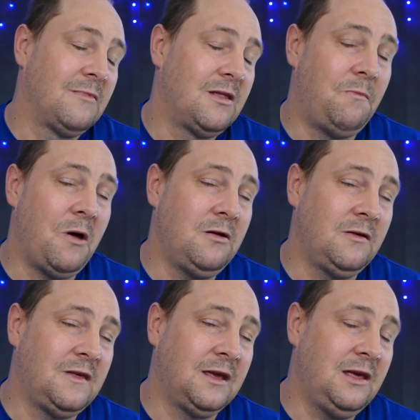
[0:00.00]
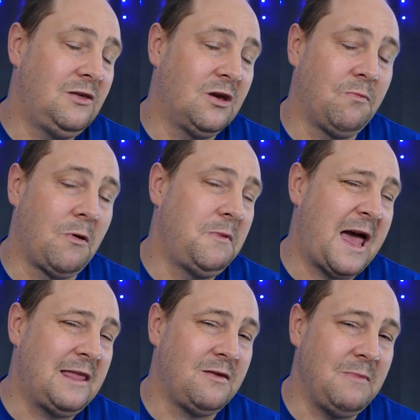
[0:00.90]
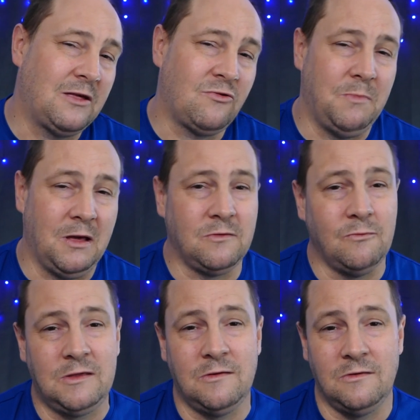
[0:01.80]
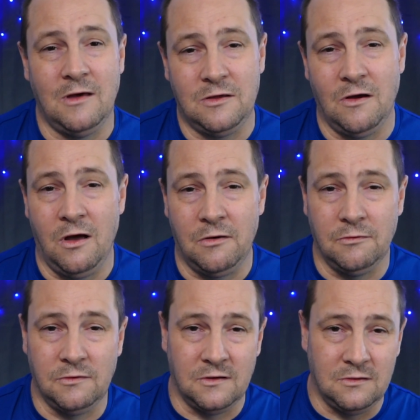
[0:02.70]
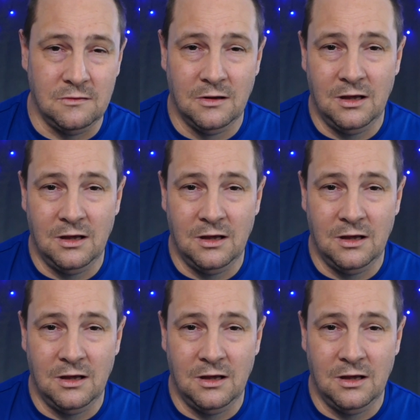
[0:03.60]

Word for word: The bonus thing is you could probably add some extra bells and whistles like titles and,